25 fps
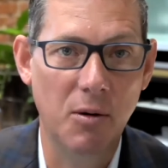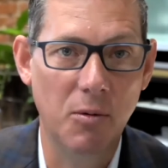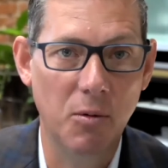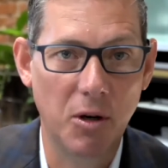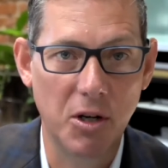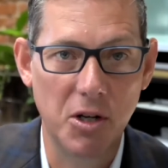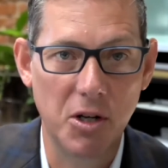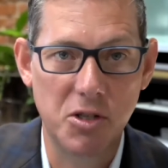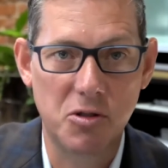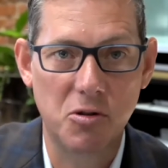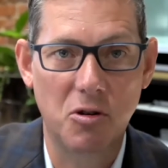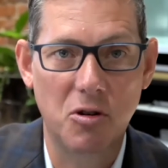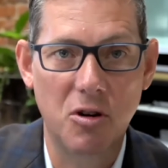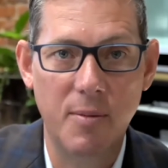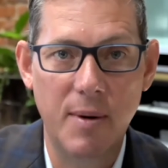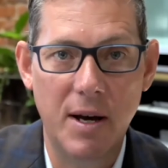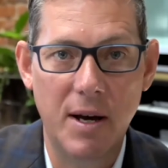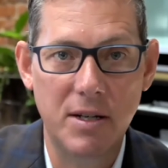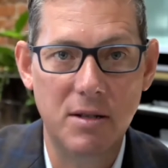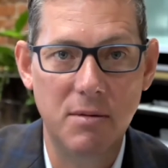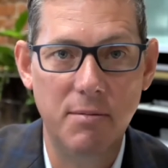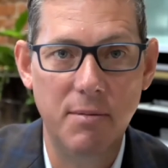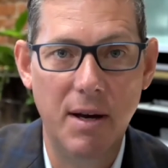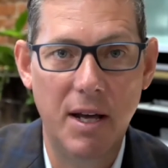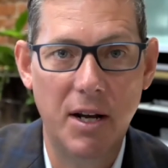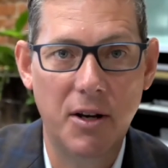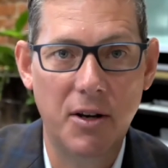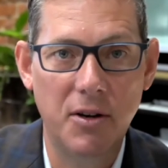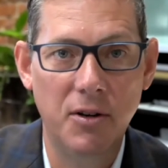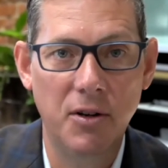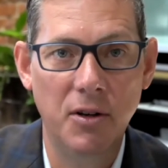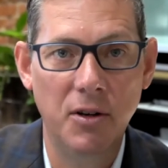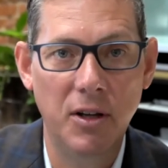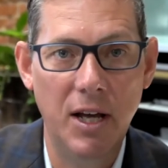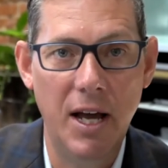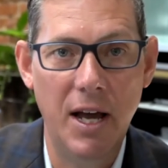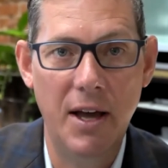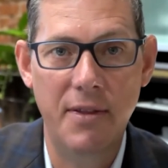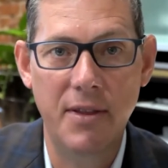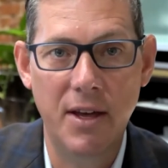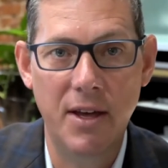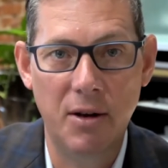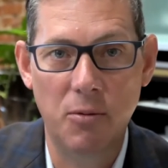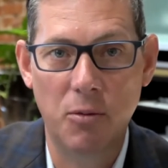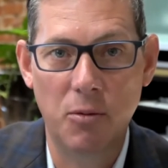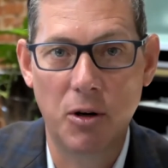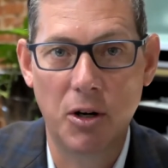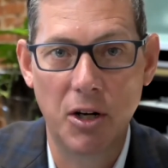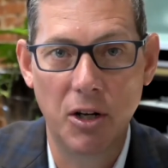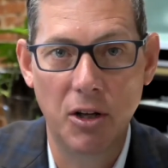We're going to sort them out to medical, and then
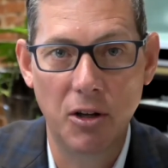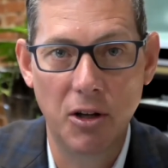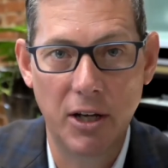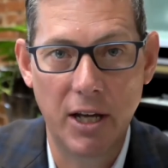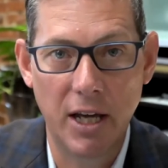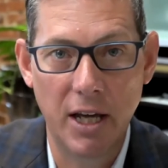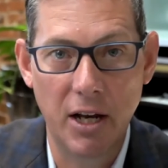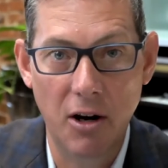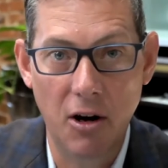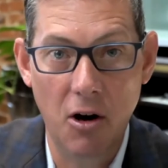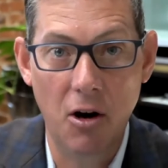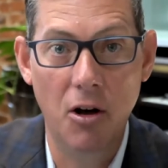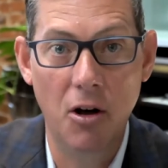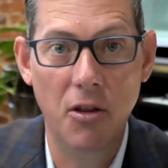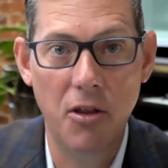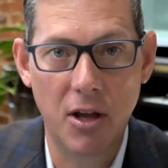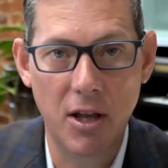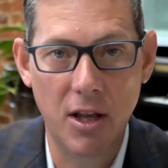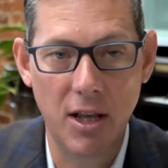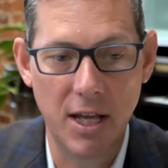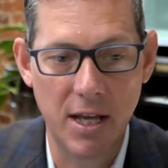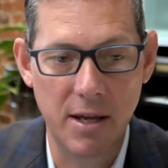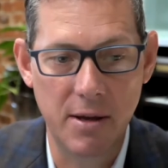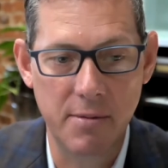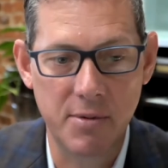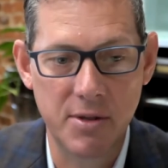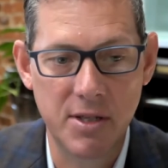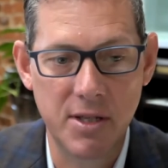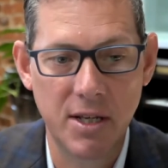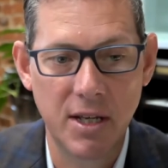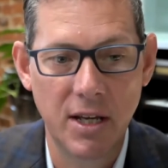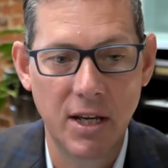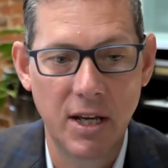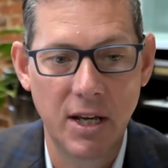we're going to look at all the claims.